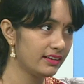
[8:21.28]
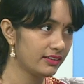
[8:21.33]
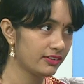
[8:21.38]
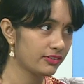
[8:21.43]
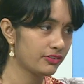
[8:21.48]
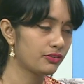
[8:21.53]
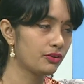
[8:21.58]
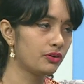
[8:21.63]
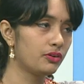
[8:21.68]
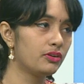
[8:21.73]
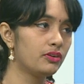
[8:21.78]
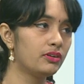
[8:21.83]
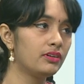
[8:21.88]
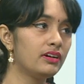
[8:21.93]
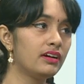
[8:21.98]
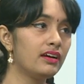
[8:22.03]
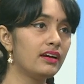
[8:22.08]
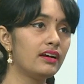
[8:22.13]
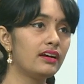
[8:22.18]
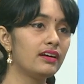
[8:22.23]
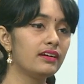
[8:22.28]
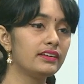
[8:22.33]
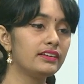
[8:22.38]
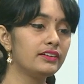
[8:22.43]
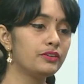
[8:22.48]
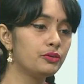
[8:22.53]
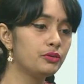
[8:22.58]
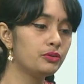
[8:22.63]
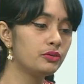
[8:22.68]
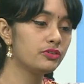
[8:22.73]
So
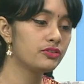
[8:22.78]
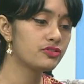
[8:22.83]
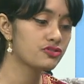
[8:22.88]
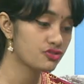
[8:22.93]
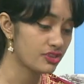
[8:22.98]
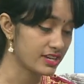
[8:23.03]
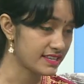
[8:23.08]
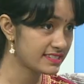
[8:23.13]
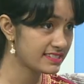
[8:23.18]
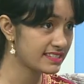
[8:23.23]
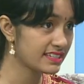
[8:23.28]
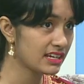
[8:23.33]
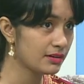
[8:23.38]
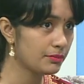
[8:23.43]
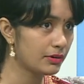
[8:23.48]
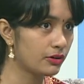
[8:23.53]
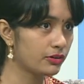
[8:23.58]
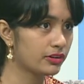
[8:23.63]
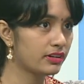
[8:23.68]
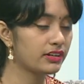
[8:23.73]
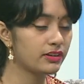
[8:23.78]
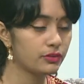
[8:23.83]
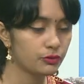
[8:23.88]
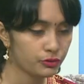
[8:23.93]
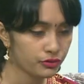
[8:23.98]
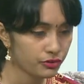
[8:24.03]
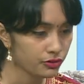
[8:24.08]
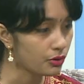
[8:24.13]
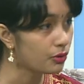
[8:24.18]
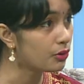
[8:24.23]
you stressing about it, you
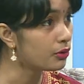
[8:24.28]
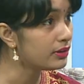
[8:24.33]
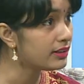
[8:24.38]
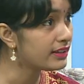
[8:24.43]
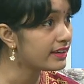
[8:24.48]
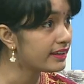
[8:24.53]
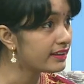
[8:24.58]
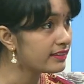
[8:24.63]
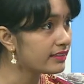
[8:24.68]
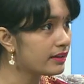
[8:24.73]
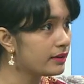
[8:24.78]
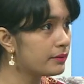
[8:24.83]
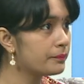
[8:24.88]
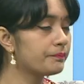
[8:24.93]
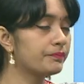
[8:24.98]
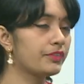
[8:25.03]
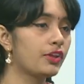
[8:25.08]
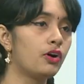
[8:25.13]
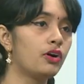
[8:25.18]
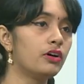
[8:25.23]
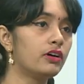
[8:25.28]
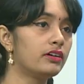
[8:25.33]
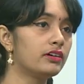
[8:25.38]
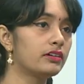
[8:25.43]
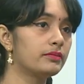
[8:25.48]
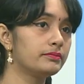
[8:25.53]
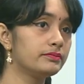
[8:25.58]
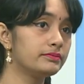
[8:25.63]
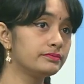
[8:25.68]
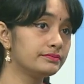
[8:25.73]
scolding them,
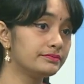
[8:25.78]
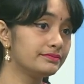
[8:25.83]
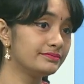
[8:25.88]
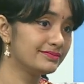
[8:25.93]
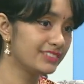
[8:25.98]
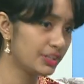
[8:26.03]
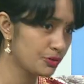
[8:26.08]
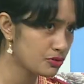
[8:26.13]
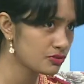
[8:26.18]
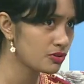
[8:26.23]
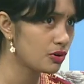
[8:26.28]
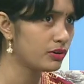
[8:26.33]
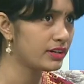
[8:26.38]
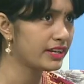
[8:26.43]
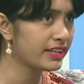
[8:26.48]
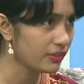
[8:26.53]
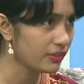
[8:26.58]
or you scolding